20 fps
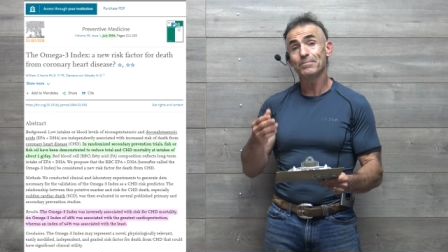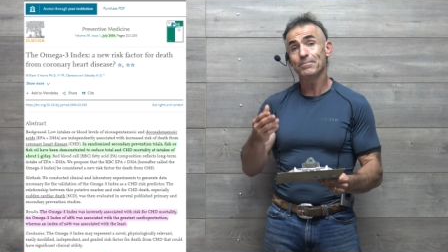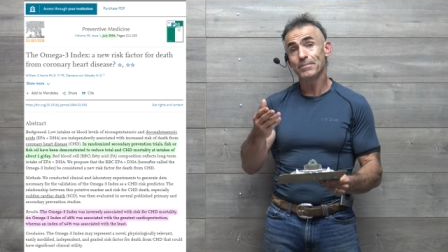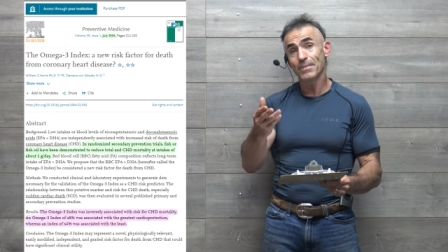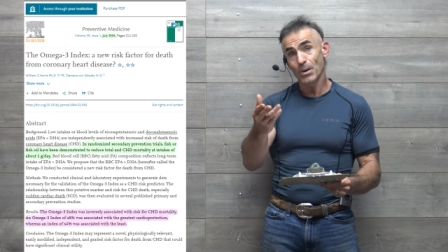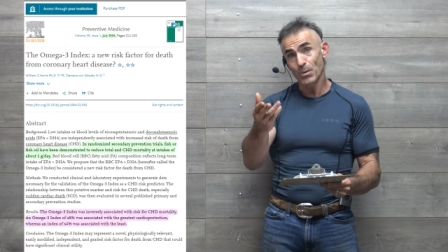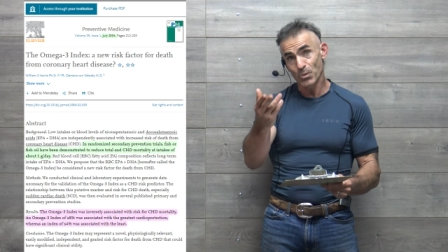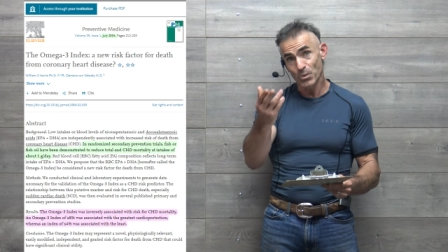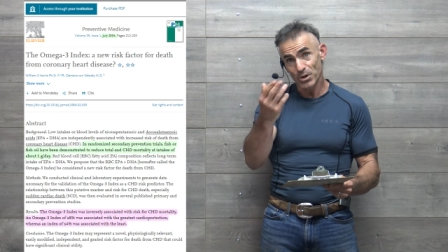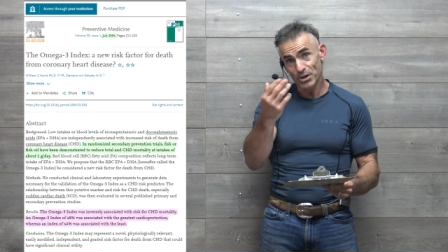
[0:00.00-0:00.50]

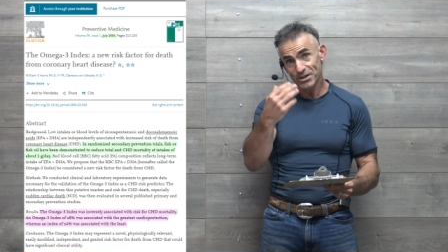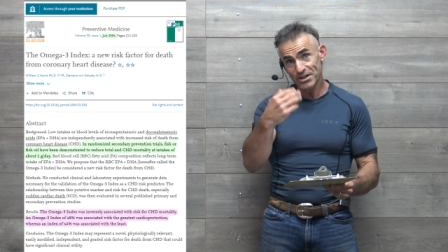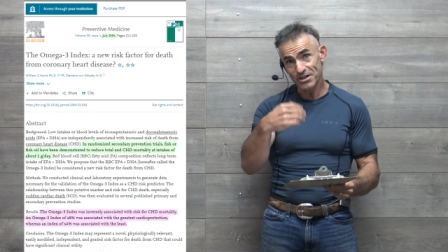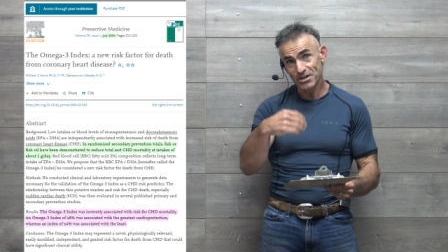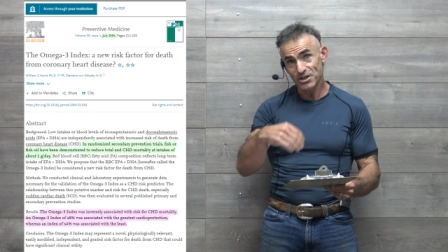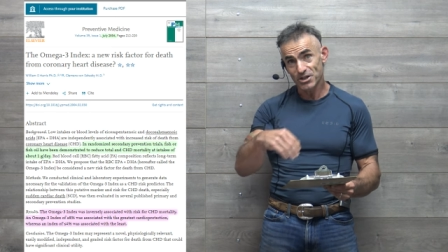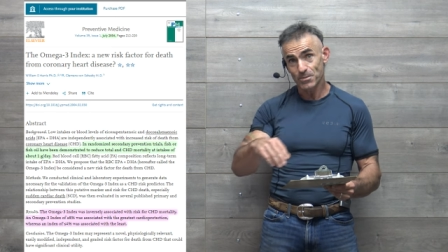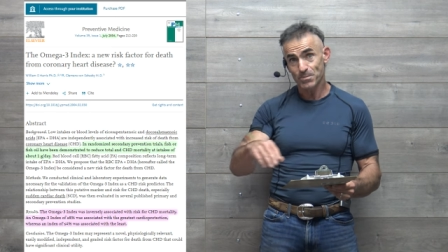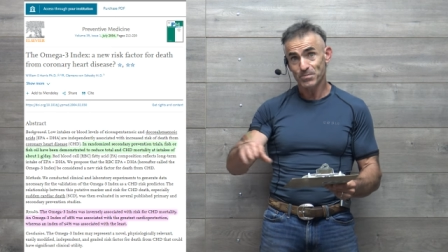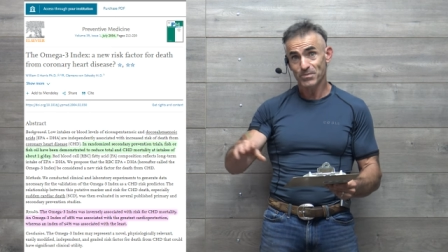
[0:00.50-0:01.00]
Remember, we looked
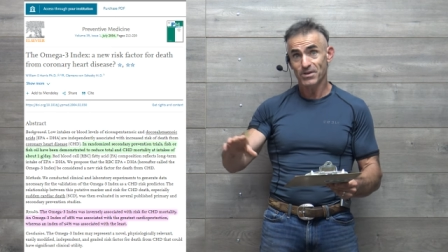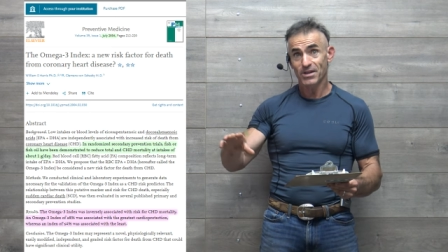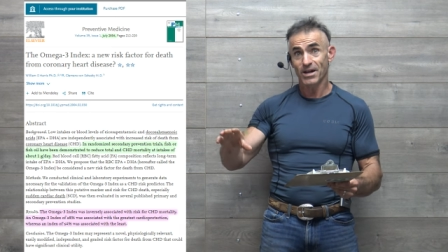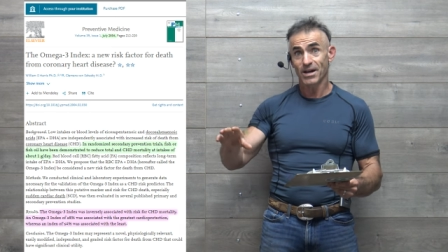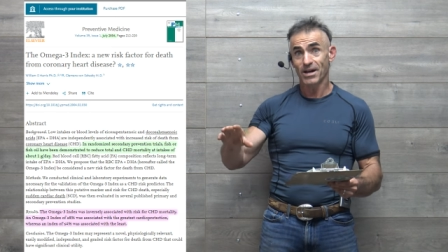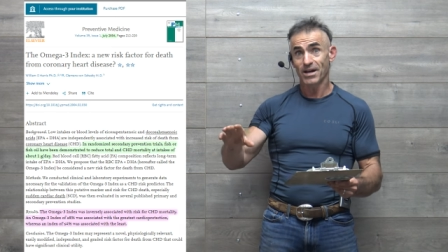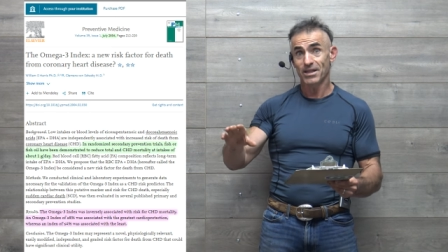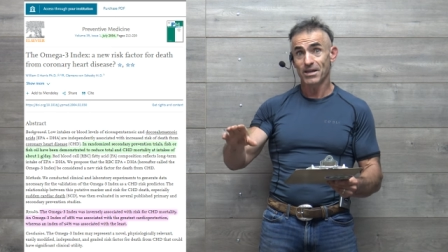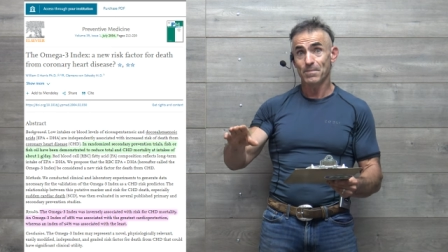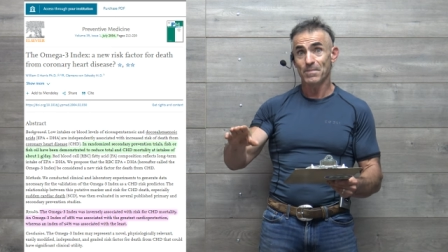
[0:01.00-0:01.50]
at
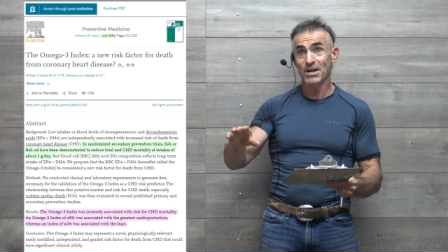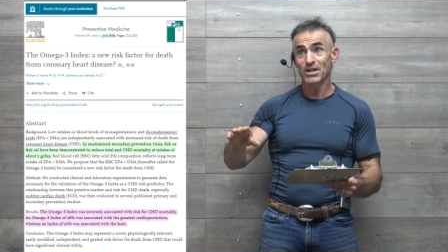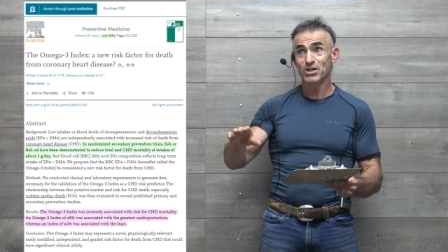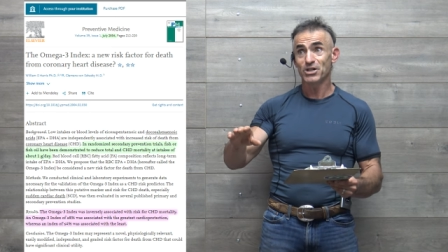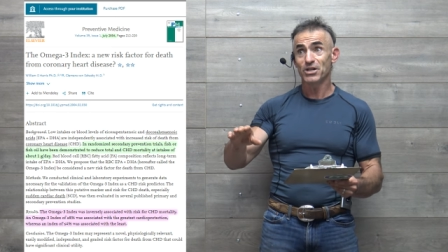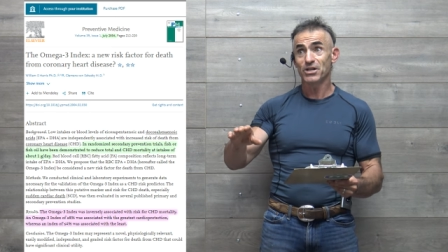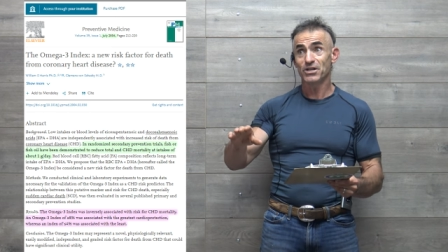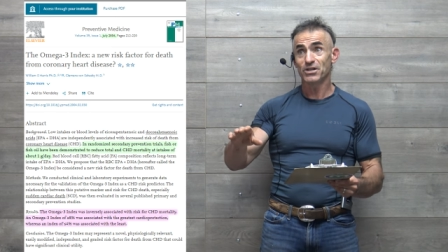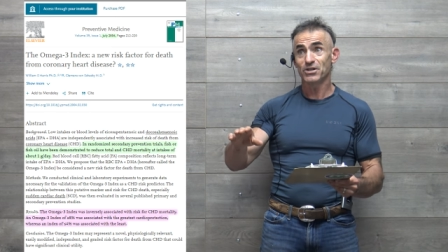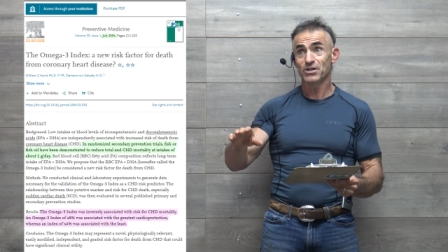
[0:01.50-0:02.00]
uh, they
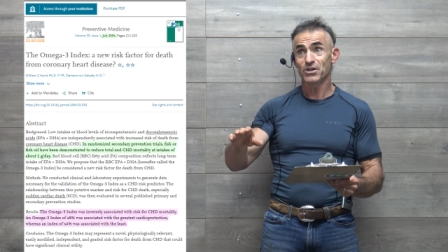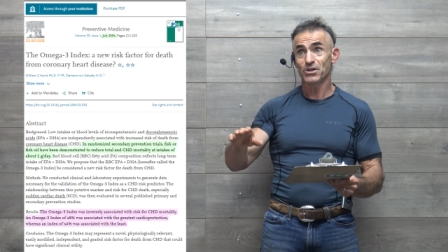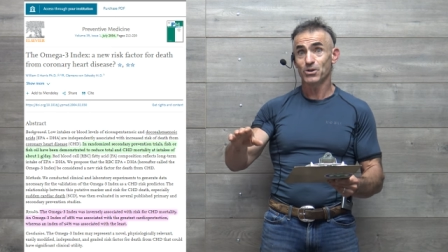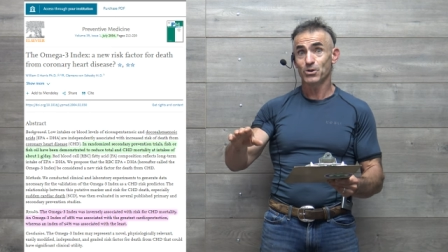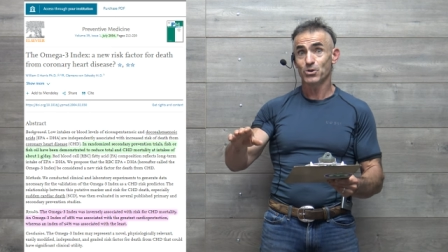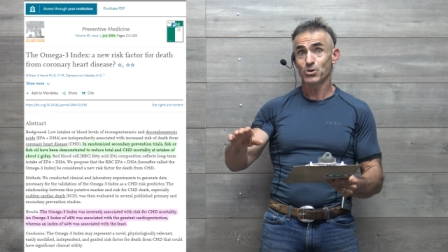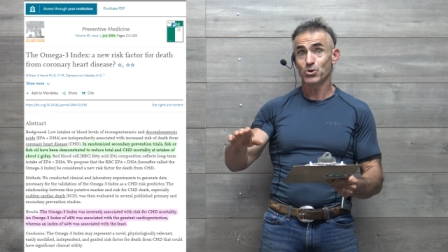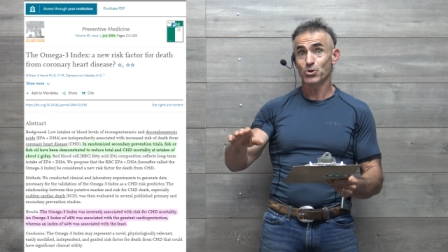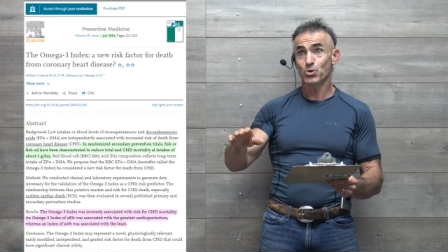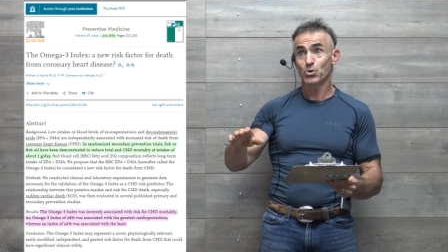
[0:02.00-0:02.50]
mentioned to,
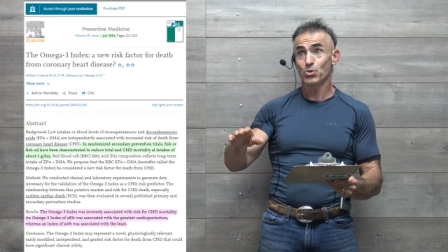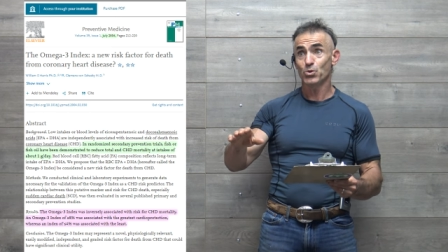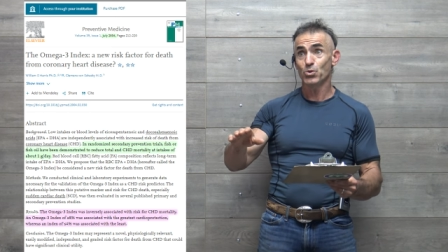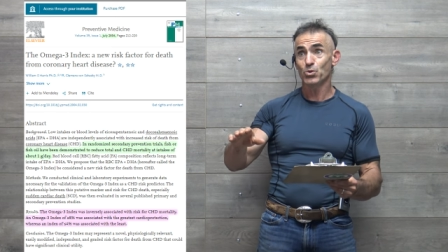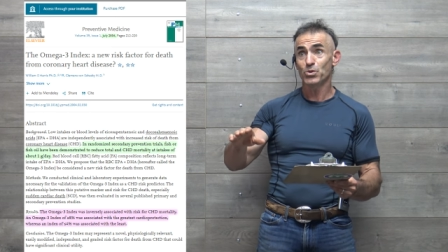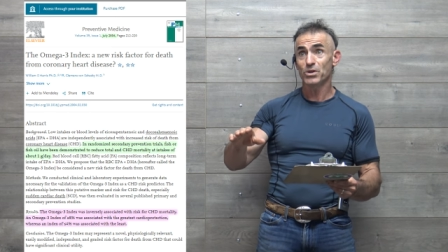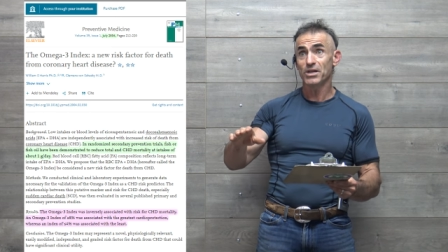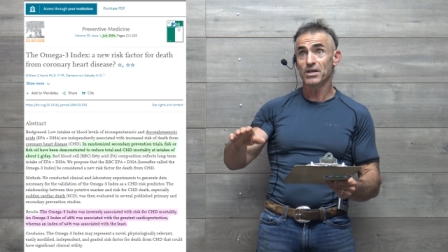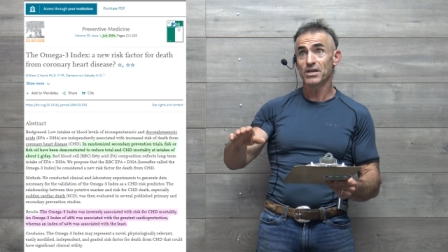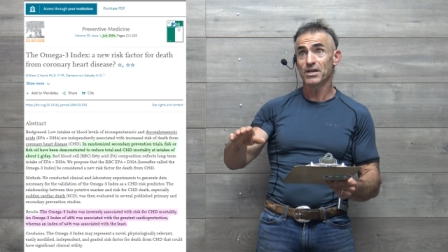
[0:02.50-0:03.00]

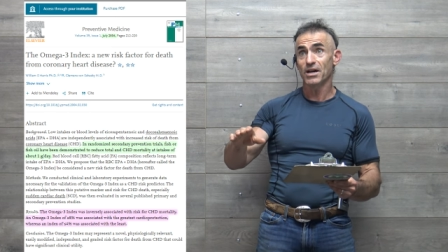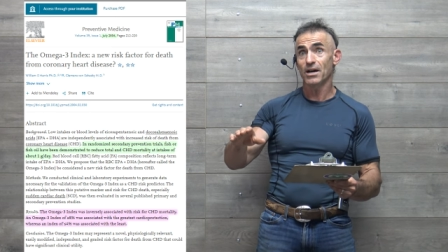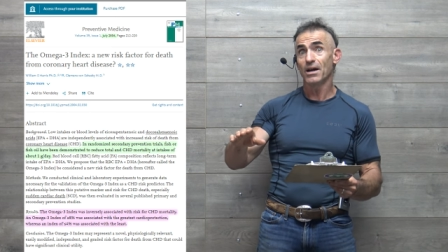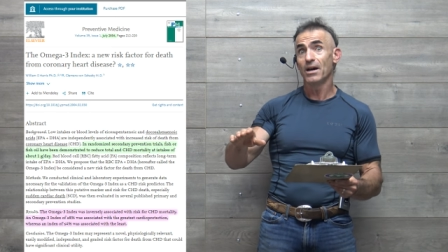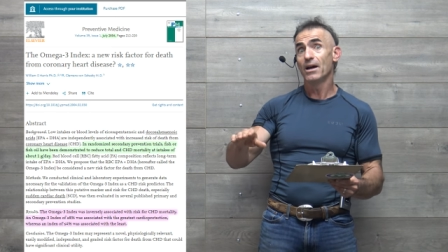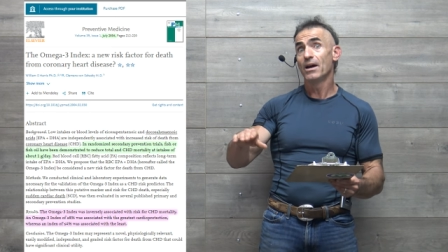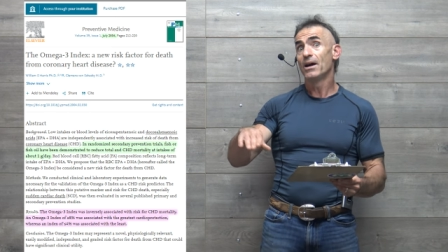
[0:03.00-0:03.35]
to the uh,